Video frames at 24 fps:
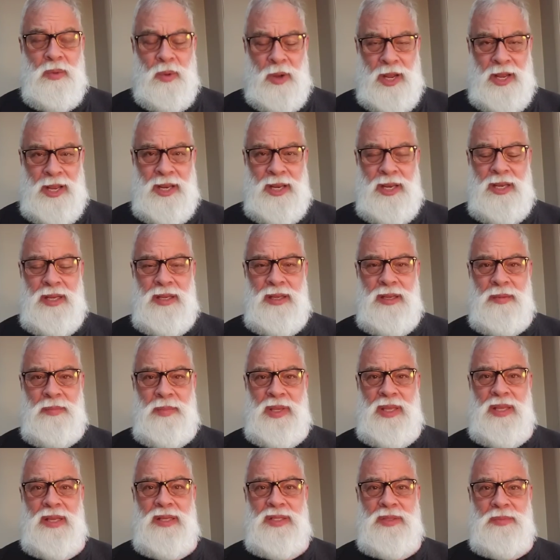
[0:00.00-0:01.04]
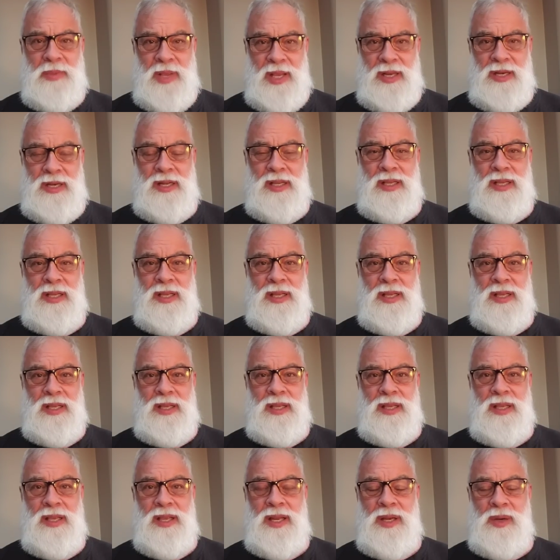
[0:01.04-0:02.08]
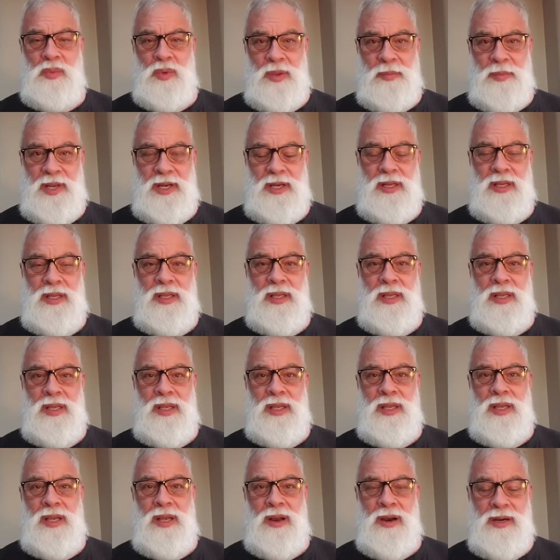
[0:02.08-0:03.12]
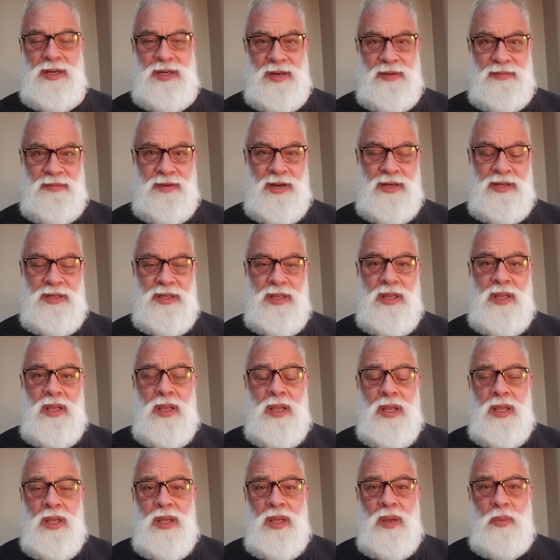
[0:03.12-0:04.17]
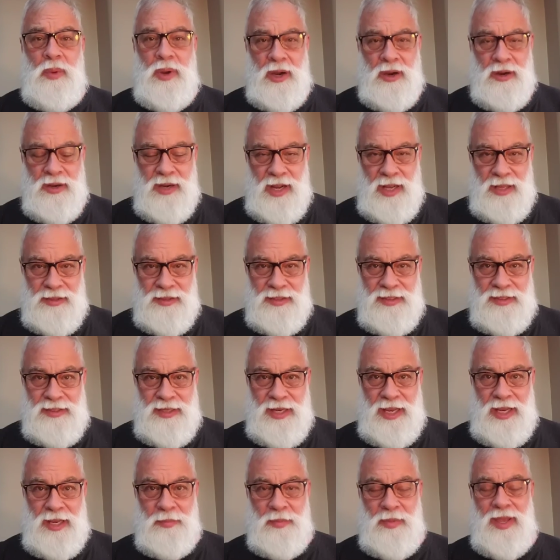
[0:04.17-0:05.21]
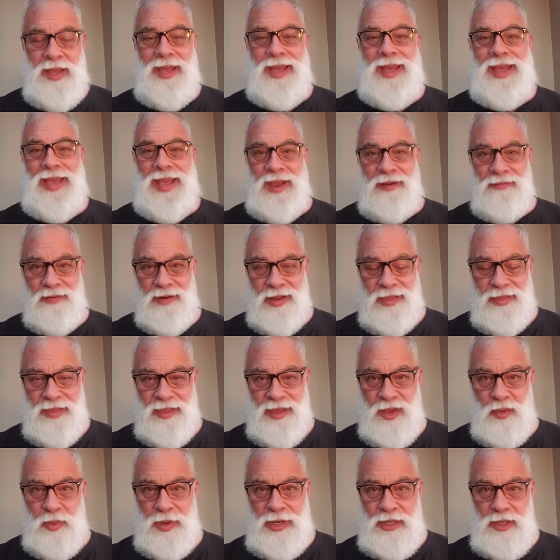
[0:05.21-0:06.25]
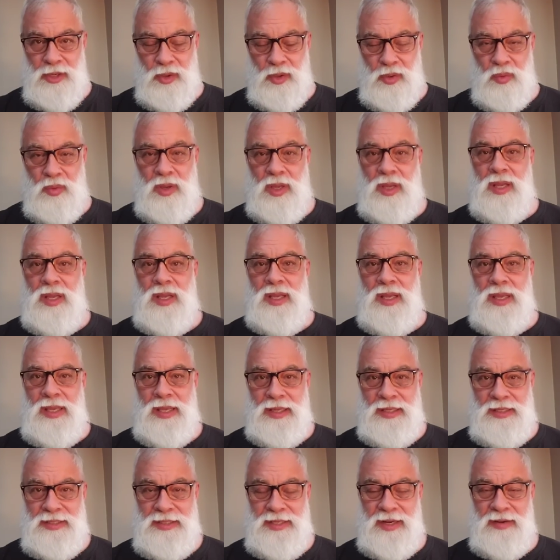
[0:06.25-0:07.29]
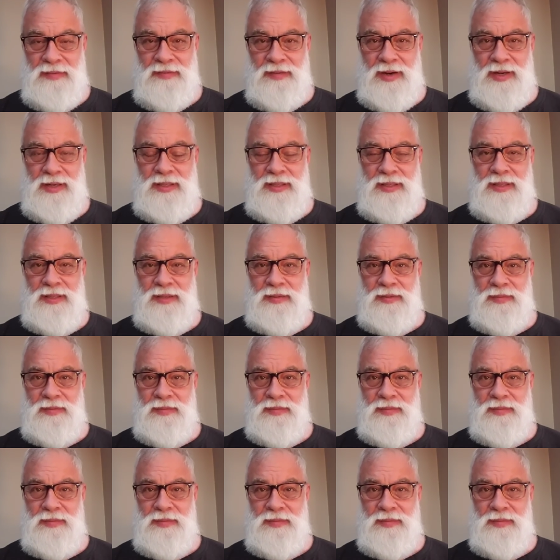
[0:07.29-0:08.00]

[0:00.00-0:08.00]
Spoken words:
Why? Because men and women are different. We are not the same. Everything we do is different.